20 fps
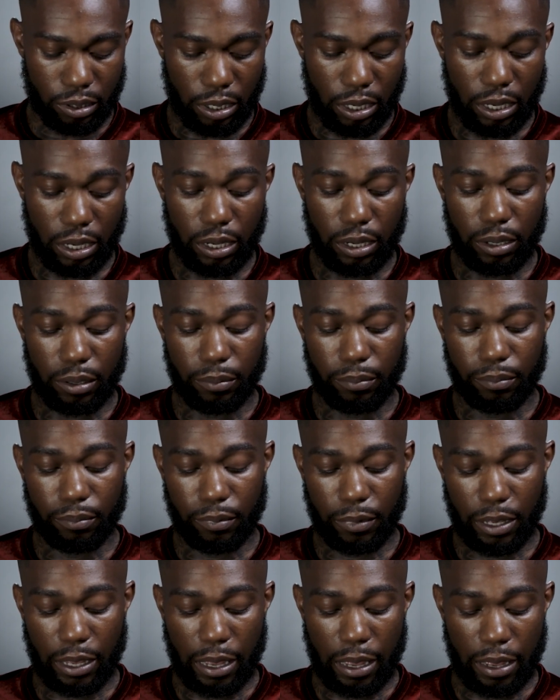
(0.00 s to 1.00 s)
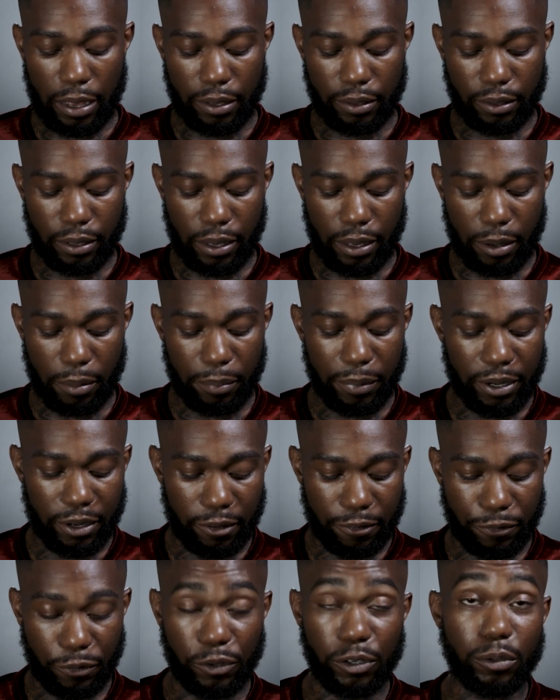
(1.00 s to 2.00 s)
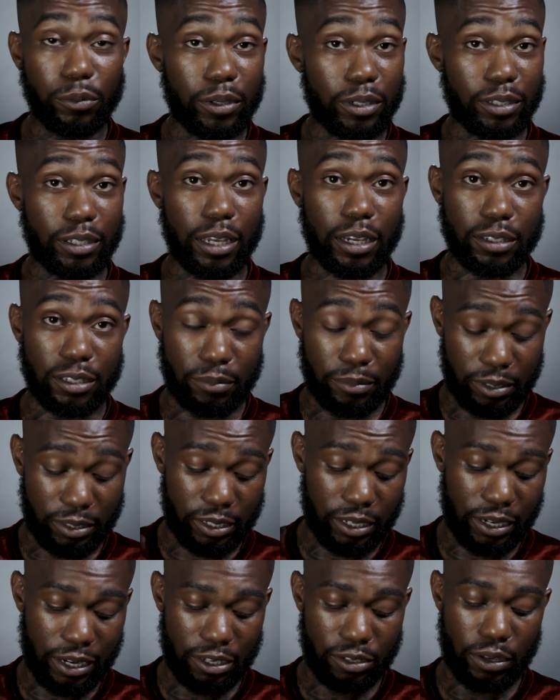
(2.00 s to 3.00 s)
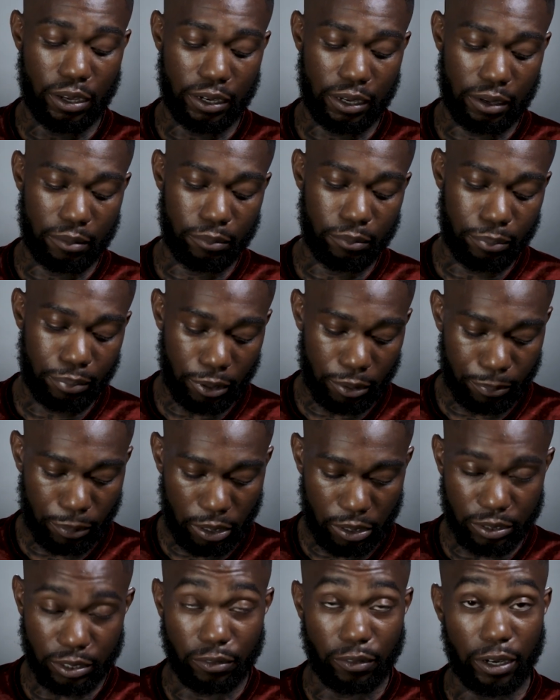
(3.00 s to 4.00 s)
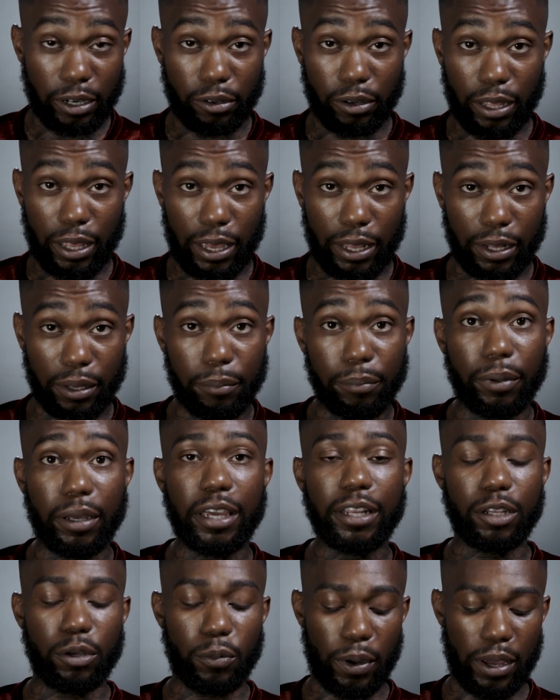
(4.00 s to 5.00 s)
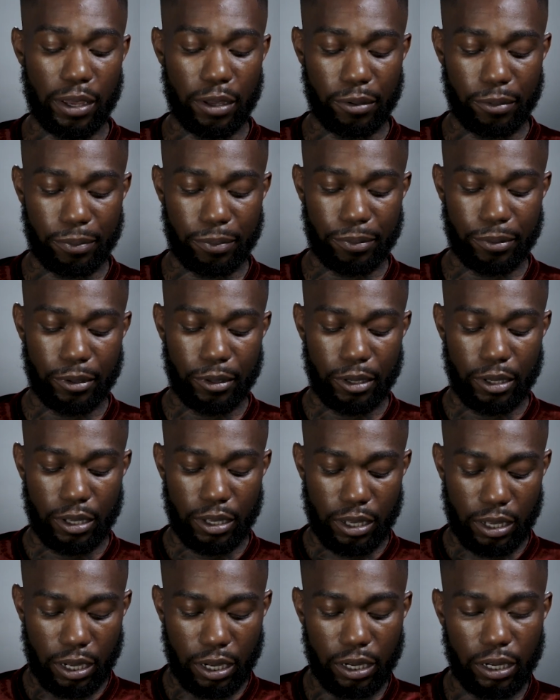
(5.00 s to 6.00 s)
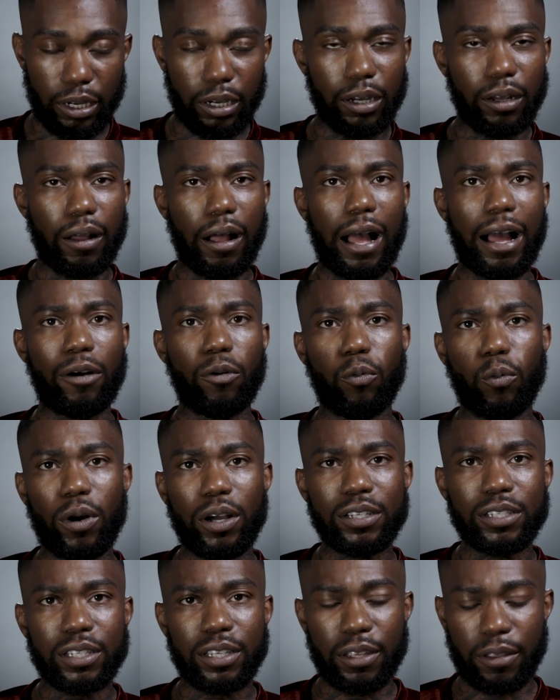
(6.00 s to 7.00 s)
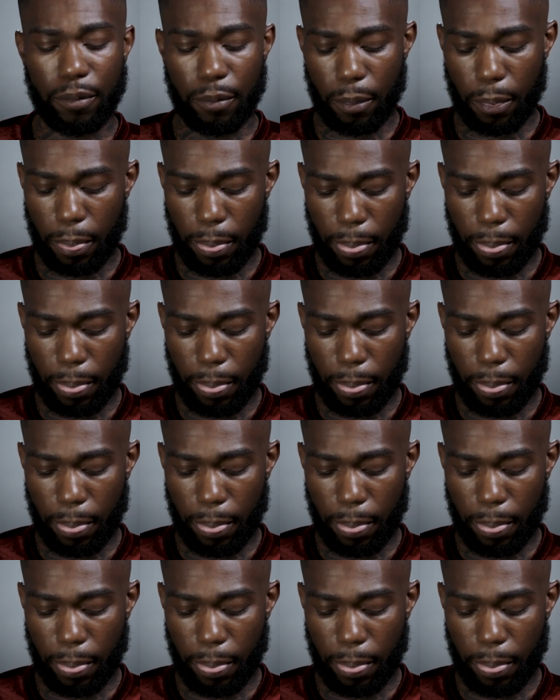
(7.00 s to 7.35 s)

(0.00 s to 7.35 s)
um, at a minute and forty-one seconds, I'm just saying that so I can pause it right on the edit. But anyway, uh, I wasn't